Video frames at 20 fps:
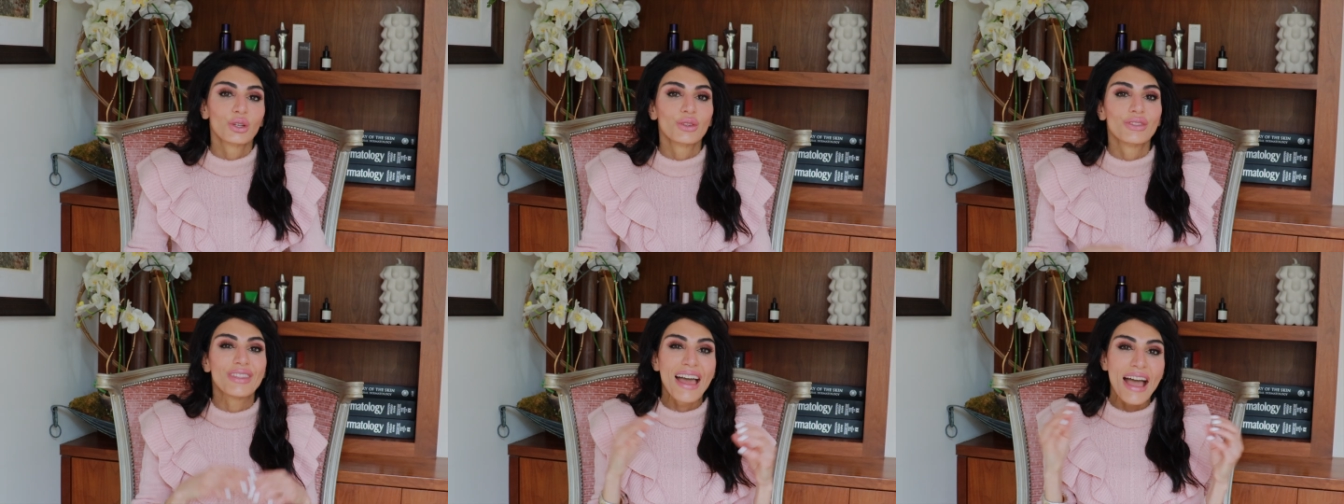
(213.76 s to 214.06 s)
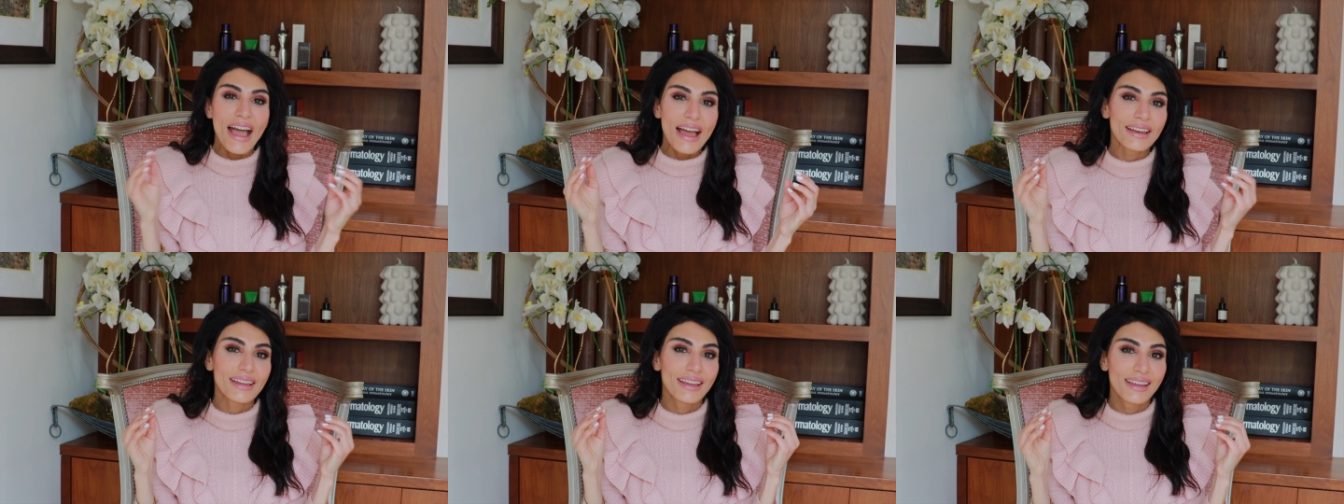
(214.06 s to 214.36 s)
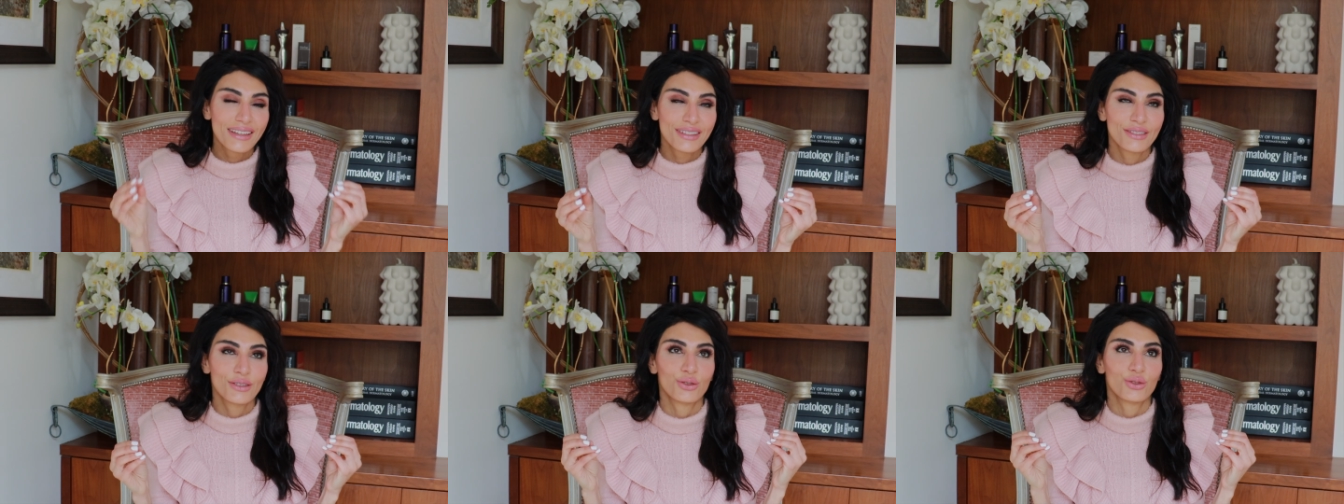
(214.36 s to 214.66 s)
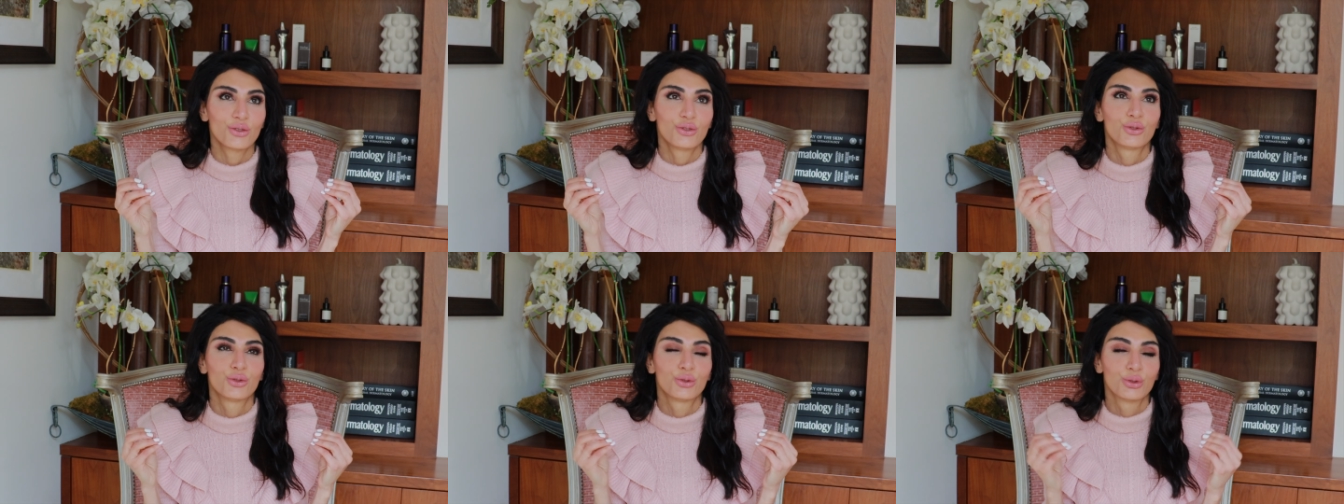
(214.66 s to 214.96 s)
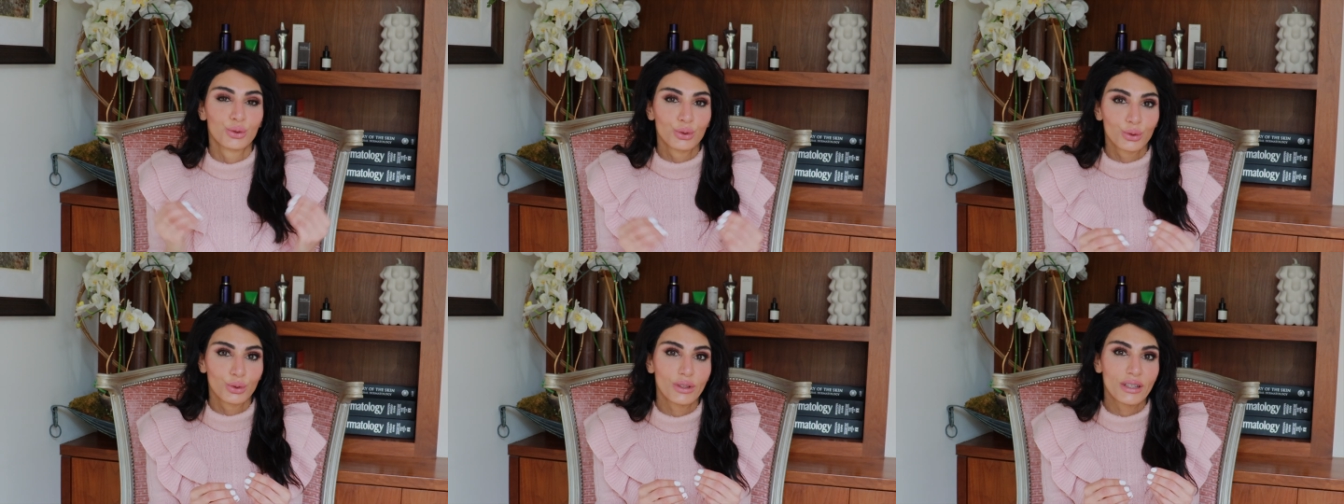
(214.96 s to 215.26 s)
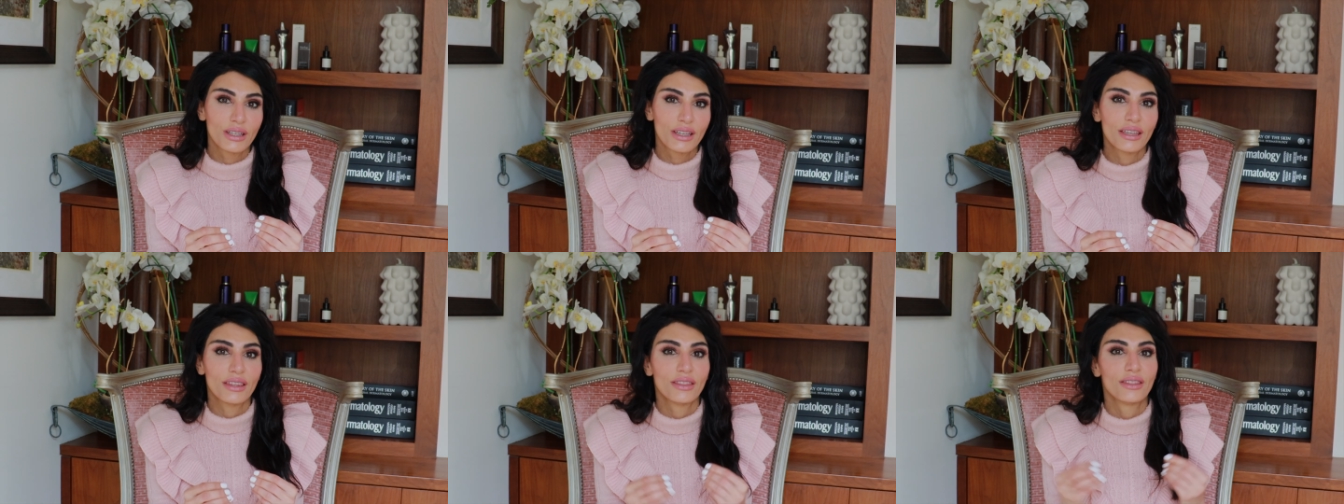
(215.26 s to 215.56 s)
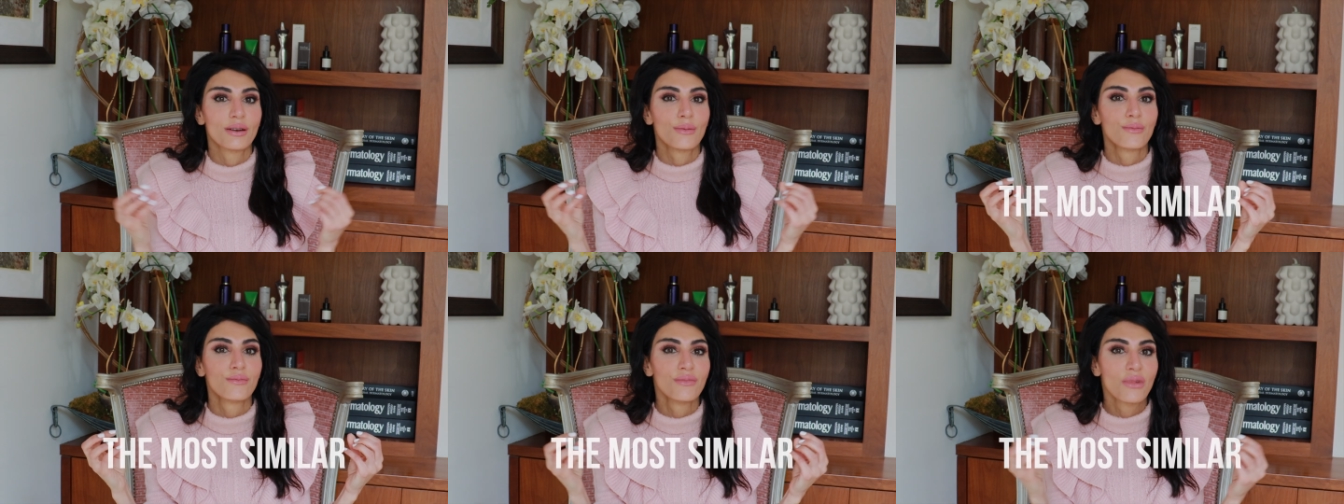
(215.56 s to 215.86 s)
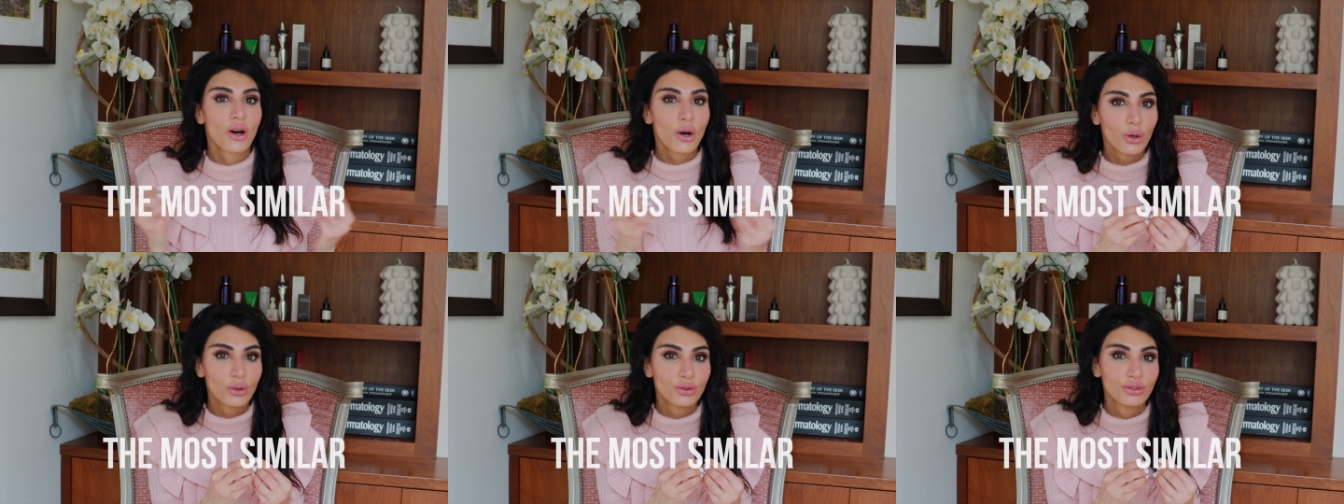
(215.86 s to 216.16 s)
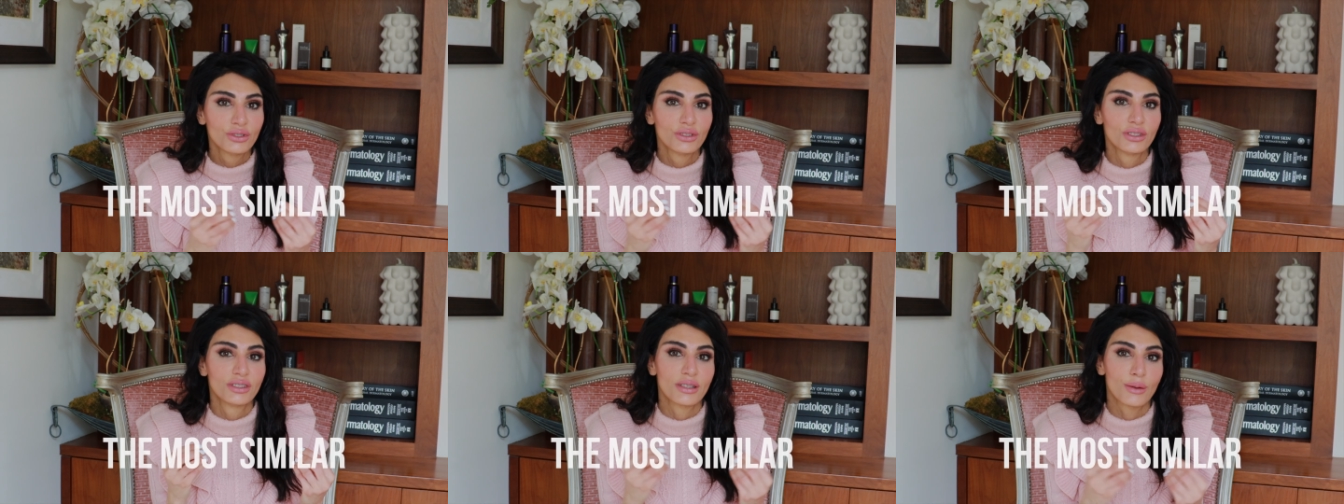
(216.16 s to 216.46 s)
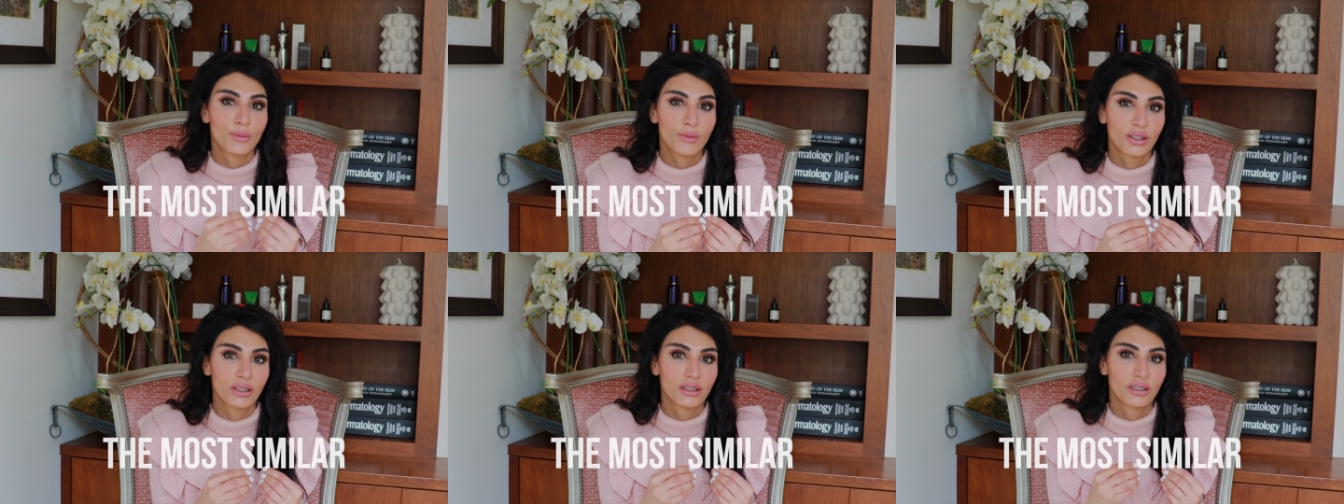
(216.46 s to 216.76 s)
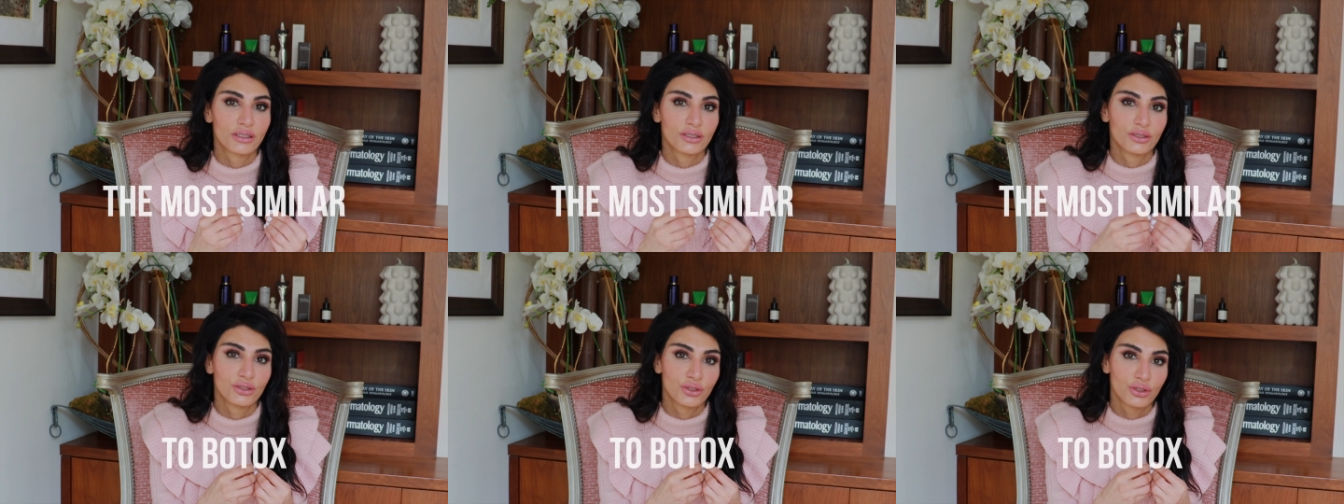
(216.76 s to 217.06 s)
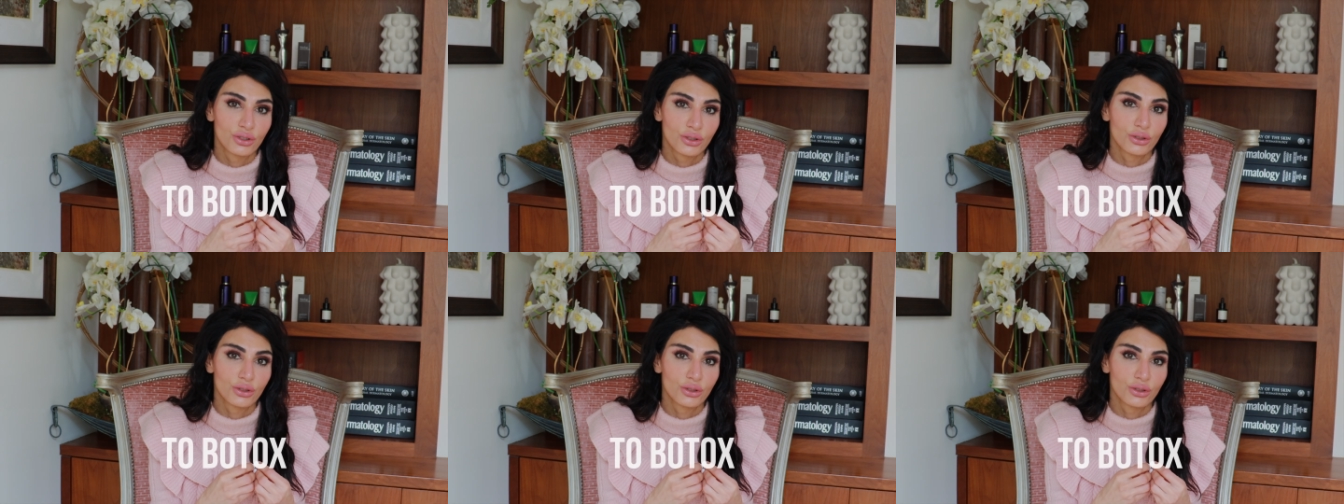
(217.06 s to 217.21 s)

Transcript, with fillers: So that is truly the most similar